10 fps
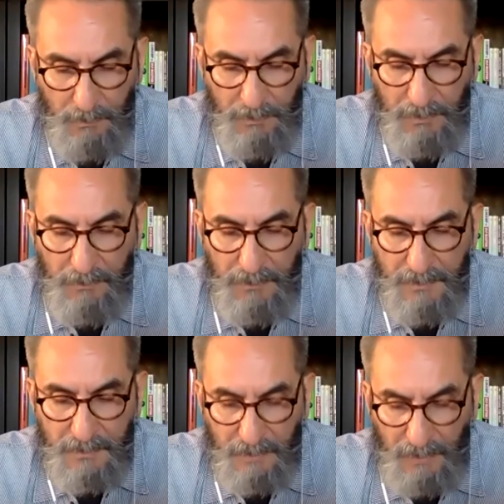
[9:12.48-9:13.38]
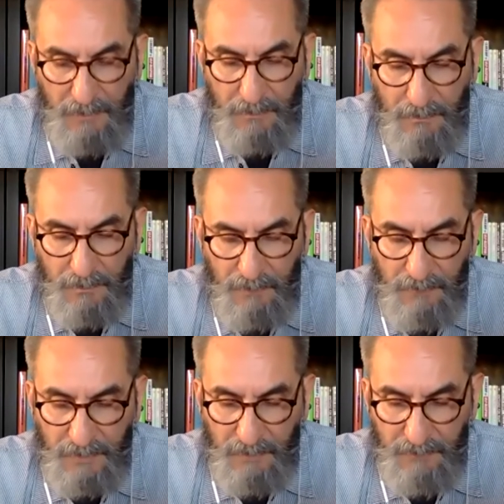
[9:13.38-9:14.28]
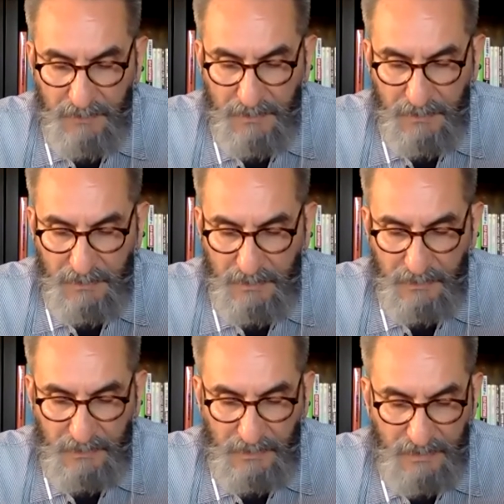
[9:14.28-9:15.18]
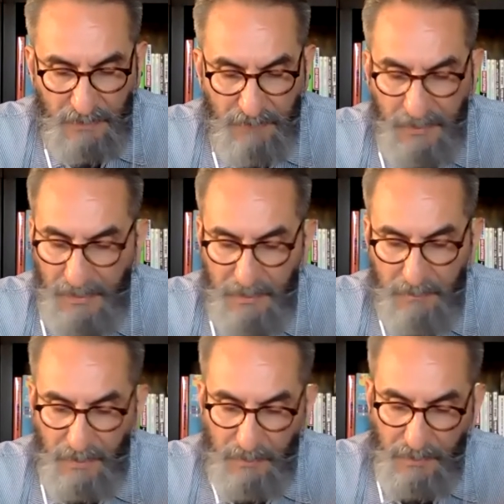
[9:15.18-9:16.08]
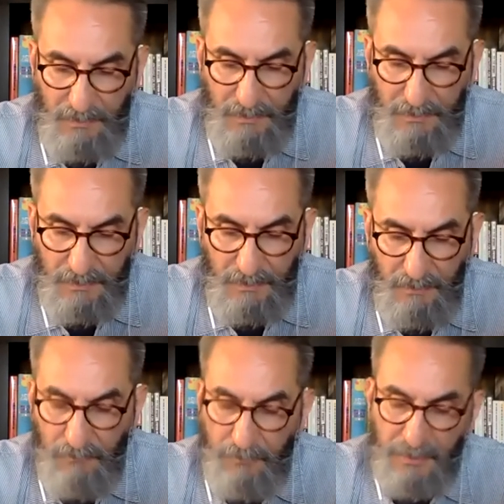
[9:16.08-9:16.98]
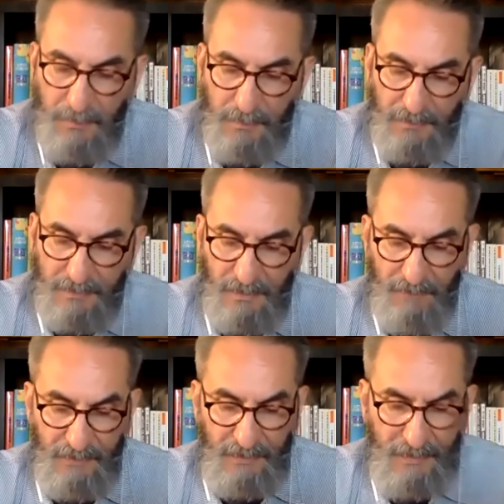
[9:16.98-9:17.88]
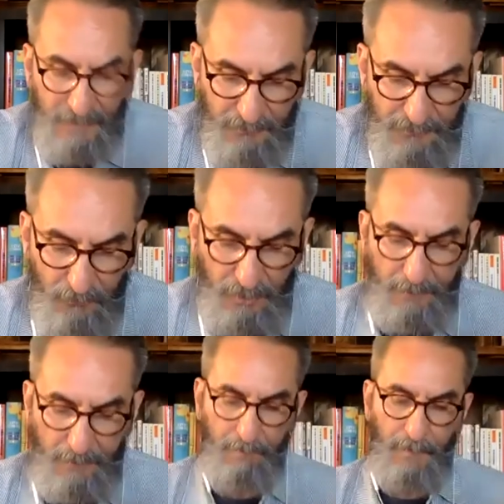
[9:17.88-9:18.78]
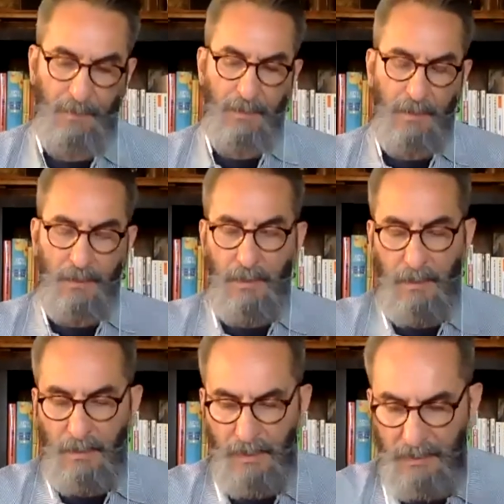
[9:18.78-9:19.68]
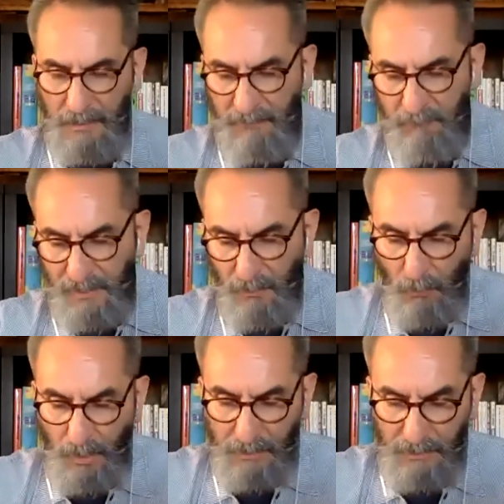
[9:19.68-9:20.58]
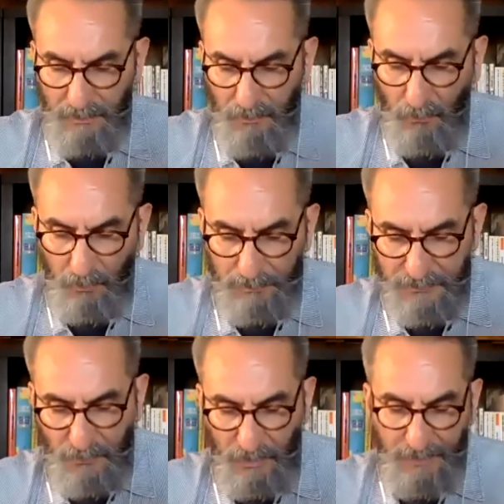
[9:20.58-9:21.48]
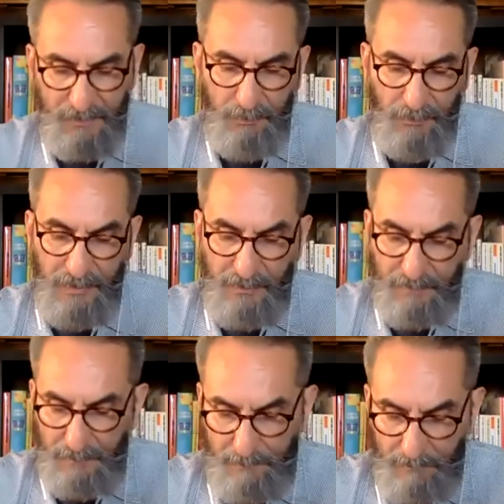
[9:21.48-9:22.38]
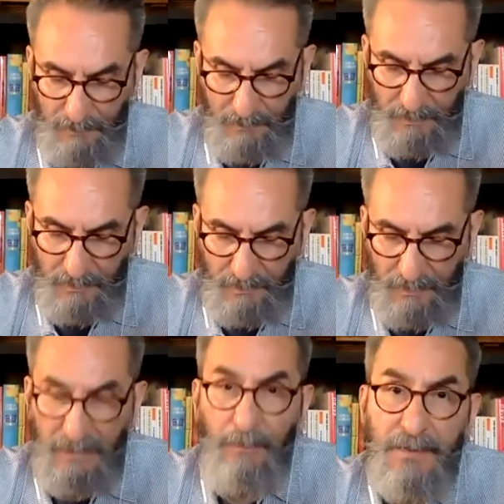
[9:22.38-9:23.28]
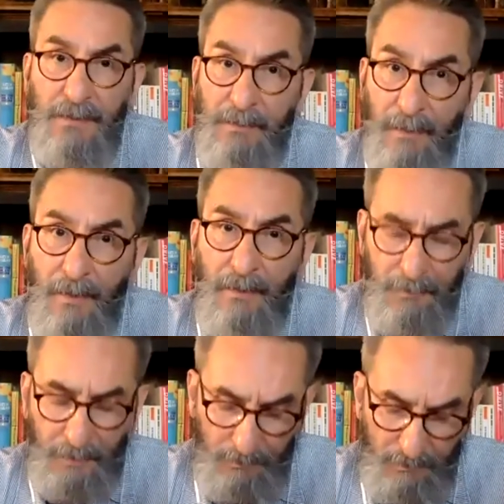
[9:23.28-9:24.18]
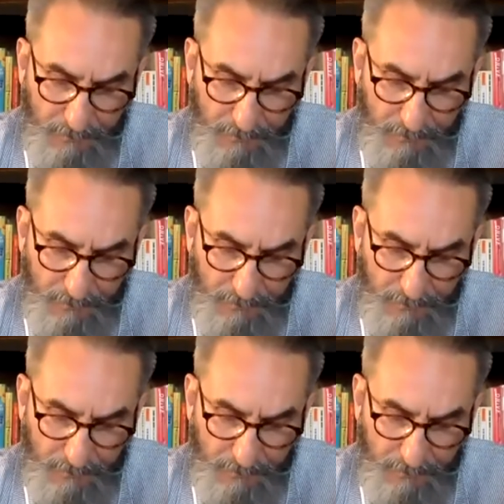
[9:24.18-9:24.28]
Bitterness, anger, unforgiveness, they suffocated my ability to give or experience love in any healthy way. And it left me a walking corpse trying to breathe. And that was only part of the problem.